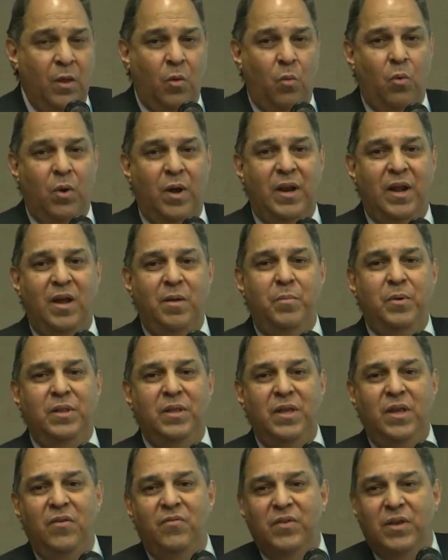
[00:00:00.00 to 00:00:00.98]
what I
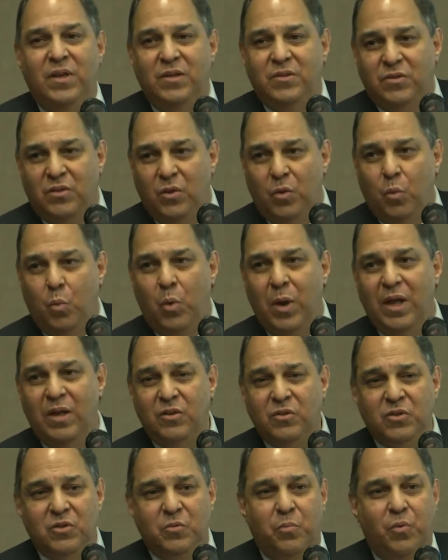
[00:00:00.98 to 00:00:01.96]
believe is the
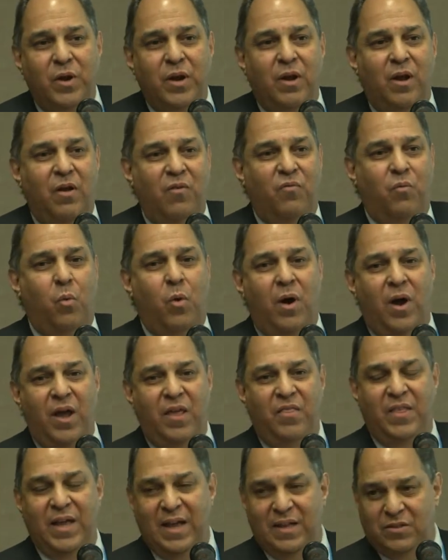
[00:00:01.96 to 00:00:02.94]
wellspring of why
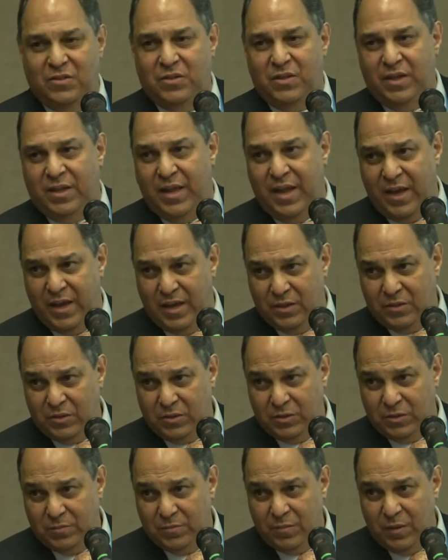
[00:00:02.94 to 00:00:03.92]
that's the
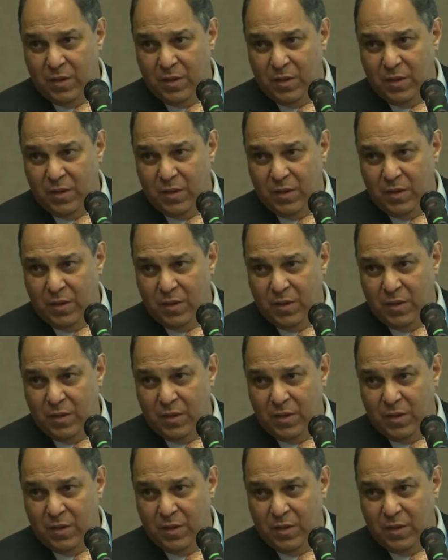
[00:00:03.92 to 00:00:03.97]
case,